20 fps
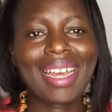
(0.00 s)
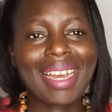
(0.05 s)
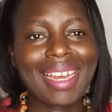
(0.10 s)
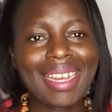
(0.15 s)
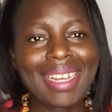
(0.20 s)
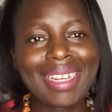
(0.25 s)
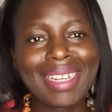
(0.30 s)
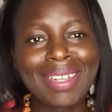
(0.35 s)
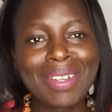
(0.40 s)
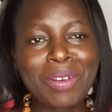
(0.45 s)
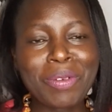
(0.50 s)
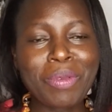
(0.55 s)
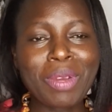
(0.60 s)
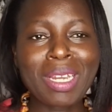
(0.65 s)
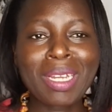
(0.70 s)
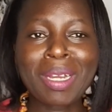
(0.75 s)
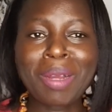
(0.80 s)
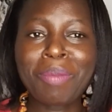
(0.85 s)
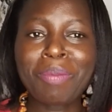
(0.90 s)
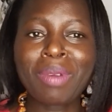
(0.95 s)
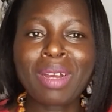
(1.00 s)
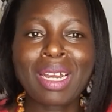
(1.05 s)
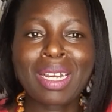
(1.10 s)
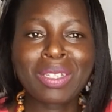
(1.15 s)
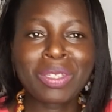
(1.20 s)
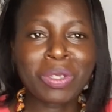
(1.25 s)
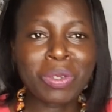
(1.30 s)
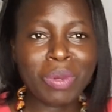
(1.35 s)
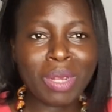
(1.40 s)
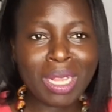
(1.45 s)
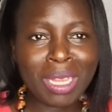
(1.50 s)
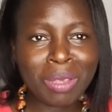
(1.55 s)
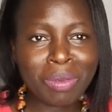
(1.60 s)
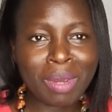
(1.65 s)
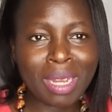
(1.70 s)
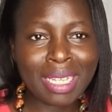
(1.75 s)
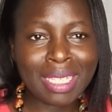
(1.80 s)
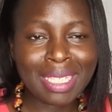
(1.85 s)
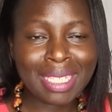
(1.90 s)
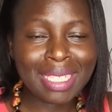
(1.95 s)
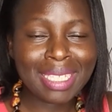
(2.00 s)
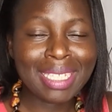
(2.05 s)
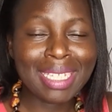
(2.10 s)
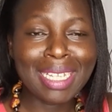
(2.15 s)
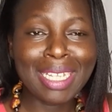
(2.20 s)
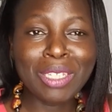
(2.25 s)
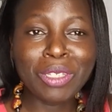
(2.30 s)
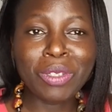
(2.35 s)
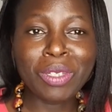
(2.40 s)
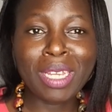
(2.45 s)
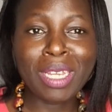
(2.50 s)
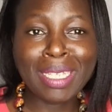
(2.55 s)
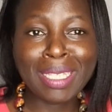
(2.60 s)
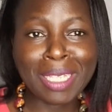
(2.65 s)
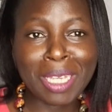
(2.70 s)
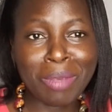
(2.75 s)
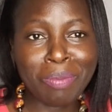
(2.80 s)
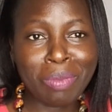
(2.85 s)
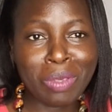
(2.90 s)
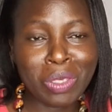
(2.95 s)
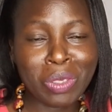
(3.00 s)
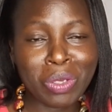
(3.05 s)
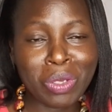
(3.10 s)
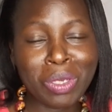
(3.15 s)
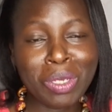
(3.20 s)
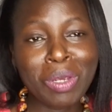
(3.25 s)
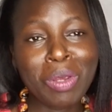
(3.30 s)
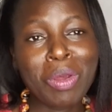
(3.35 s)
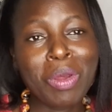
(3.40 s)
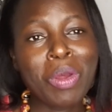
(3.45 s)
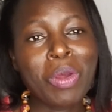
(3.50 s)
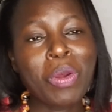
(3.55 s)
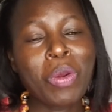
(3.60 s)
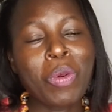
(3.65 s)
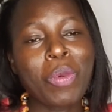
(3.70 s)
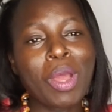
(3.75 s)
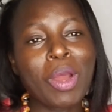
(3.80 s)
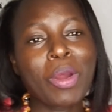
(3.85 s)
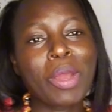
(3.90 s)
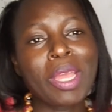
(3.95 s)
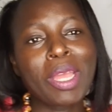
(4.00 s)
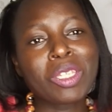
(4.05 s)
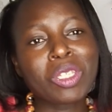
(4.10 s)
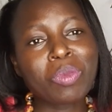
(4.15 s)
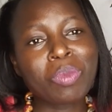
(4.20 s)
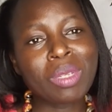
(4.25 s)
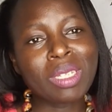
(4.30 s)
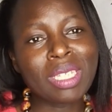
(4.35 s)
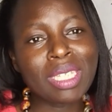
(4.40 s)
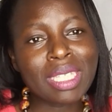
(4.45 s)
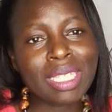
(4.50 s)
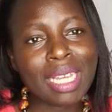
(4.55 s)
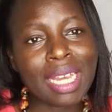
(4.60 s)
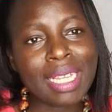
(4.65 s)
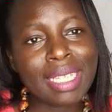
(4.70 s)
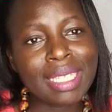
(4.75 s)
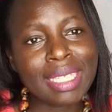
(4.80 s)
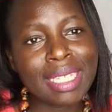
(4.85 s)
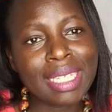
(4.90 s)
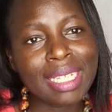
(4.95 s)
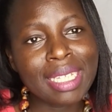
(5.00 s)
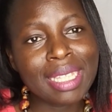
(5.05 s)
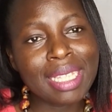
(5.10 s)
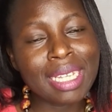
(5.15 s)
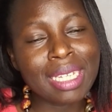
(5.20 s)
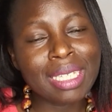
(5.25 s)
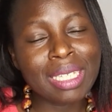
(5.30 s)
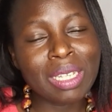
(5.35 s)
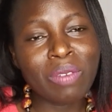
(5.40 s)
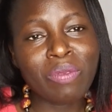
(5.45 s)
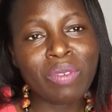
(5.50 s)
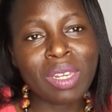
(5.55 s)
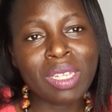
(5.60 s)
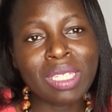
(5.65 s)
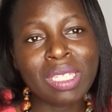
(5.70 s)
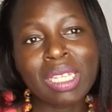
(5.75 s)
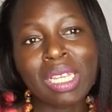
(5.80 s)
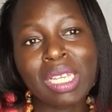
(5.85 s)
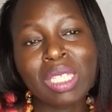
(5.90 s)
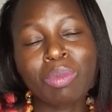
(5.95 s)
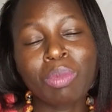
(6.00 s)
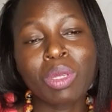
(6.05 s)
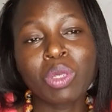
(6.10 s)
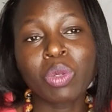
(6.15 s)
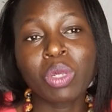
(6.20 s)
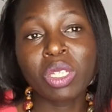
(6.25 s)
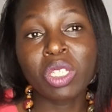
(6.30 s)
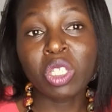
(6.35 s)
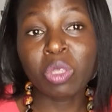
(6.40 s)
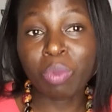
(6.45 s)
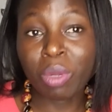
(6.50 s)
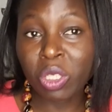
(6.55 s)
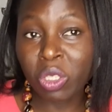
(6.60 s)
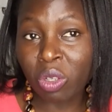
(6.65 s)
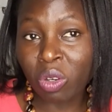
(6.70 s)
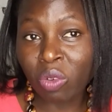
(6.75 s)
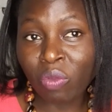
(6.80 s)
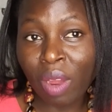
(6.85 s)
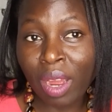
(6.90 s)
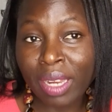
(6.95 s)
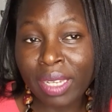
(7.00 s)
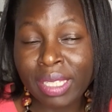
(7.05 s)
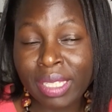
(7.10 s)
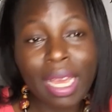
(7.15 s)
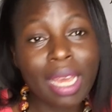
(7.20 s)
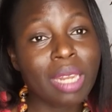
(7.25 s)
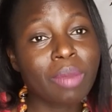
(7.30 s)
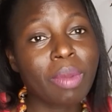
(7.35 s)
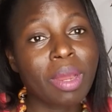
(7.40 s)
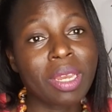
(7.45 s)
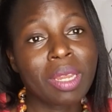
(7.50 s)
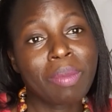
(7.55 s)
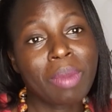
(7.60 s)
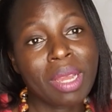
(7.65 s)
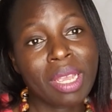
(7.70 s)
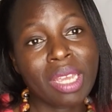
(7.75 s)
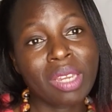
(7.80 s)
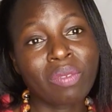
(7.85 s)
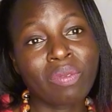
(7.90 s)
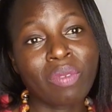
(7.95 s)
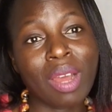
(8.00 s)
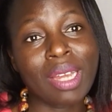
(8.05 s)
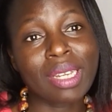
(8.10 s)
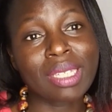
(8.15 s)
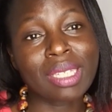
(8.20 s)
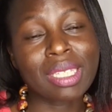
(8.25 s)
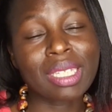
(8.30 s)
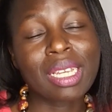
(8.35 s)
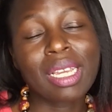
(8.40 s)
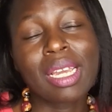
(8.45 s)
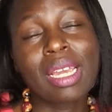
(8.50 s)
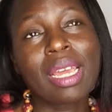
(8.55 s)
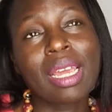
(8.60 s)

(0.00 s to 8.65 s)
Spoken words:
Hi, welcome back to Wealthwise. In today's episode, we are going to be discussing the differences between special funds and money market funds.